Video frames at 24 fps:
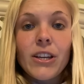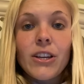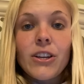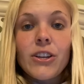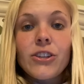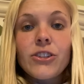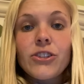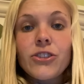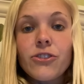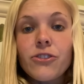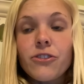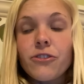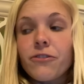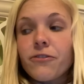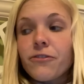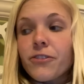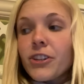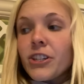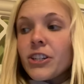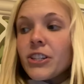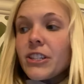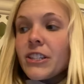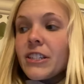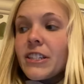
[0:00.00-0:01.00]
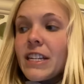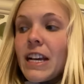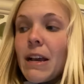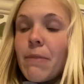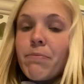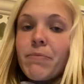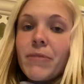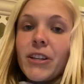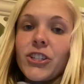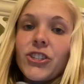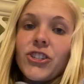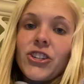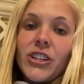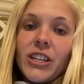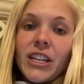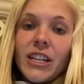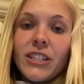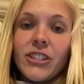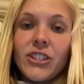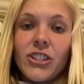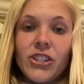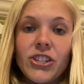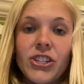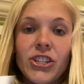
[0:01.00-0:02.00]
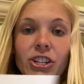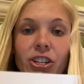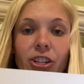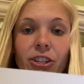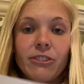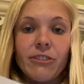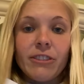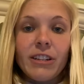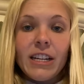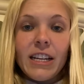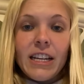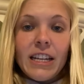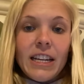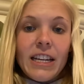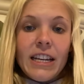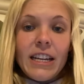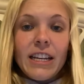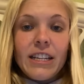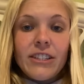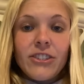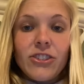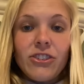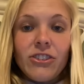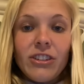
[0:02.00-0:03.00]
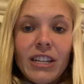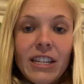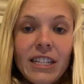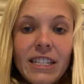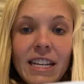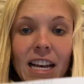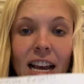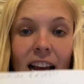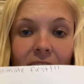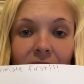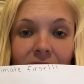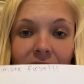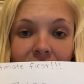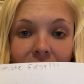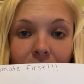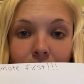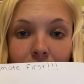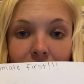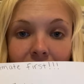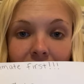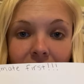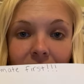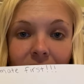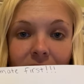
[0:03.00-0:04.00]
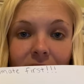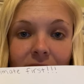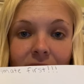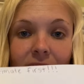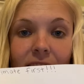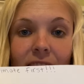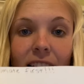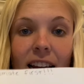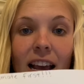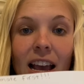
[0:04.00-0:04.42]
So the first step that you need to do is you need to estimate.